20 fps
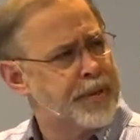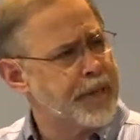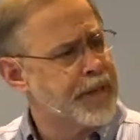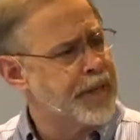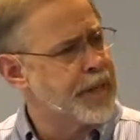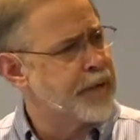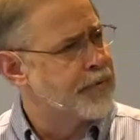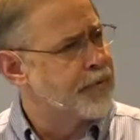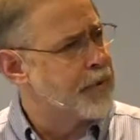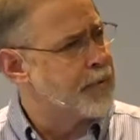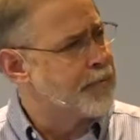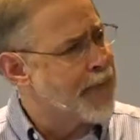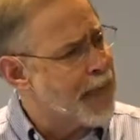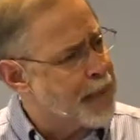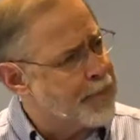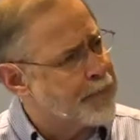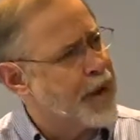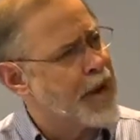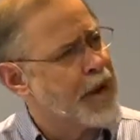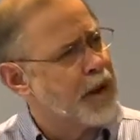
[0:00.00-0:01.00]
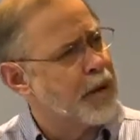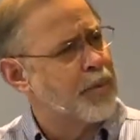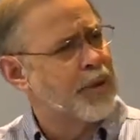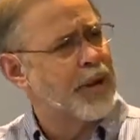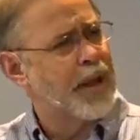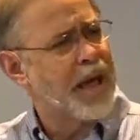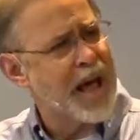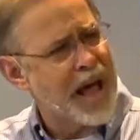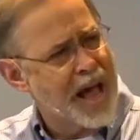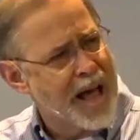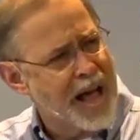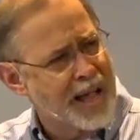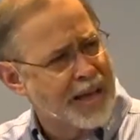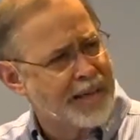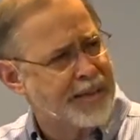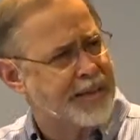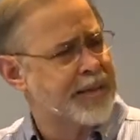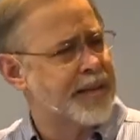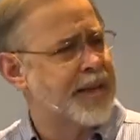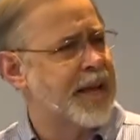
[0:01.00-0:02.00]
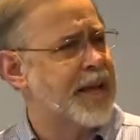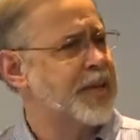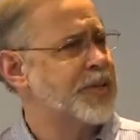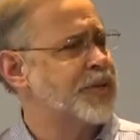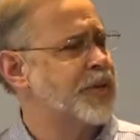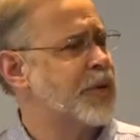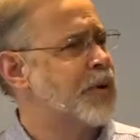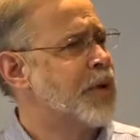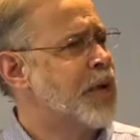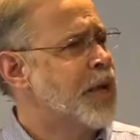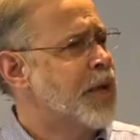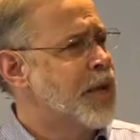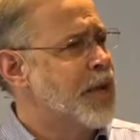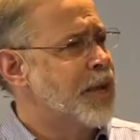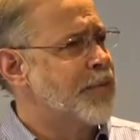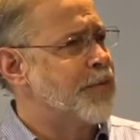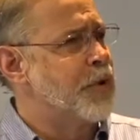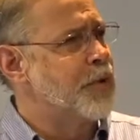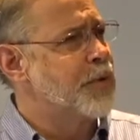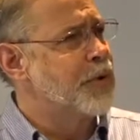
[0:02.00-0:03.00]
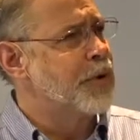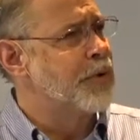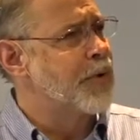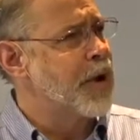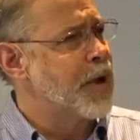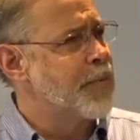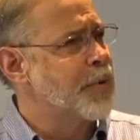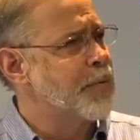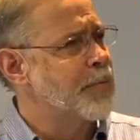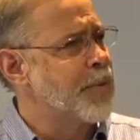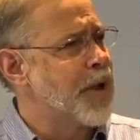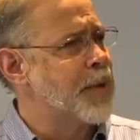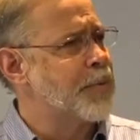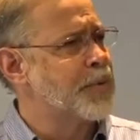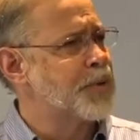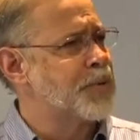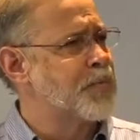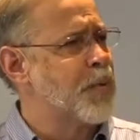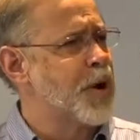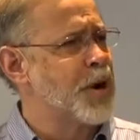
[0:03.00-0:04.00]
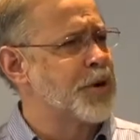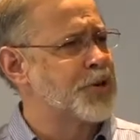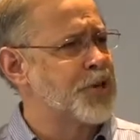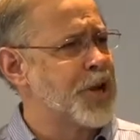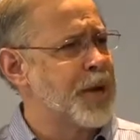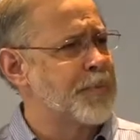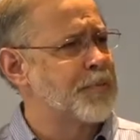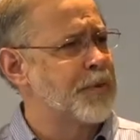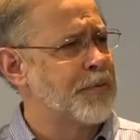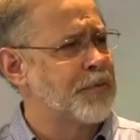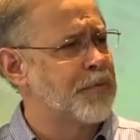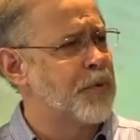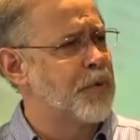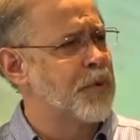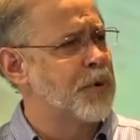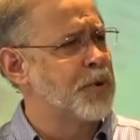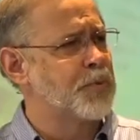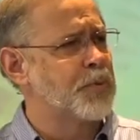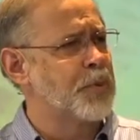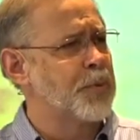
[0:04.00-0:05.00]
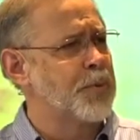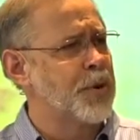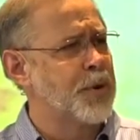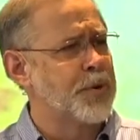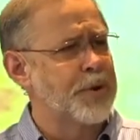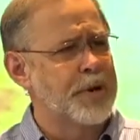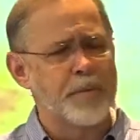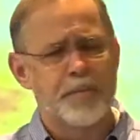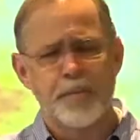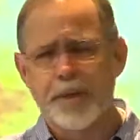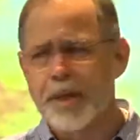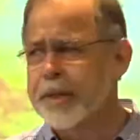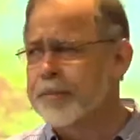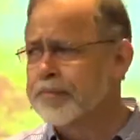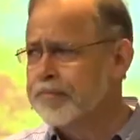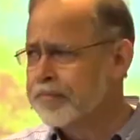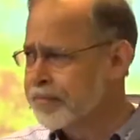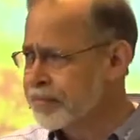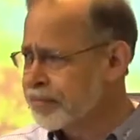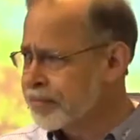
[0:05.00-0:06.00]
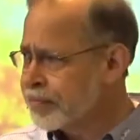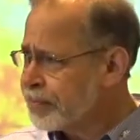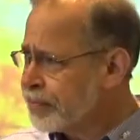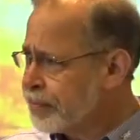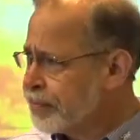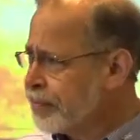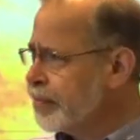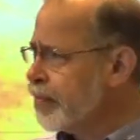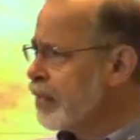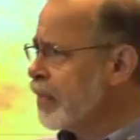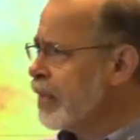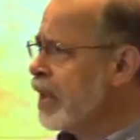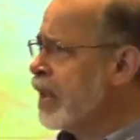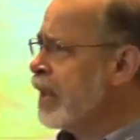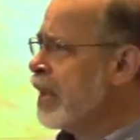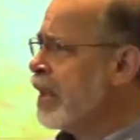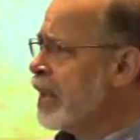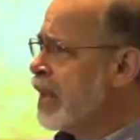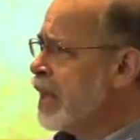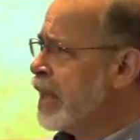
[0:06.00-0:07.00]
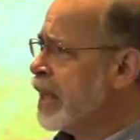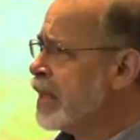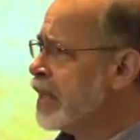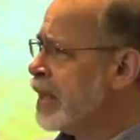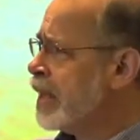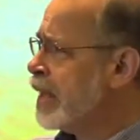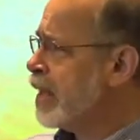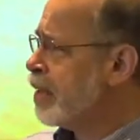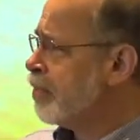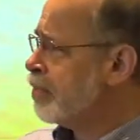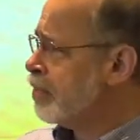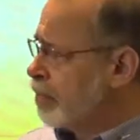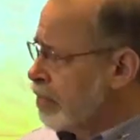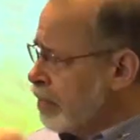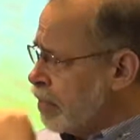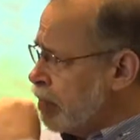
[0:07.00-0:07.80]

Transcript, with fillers: you know from that parable on today. So if you would grab your Bibles, Mark chapter 4 is where we're going to be. And um,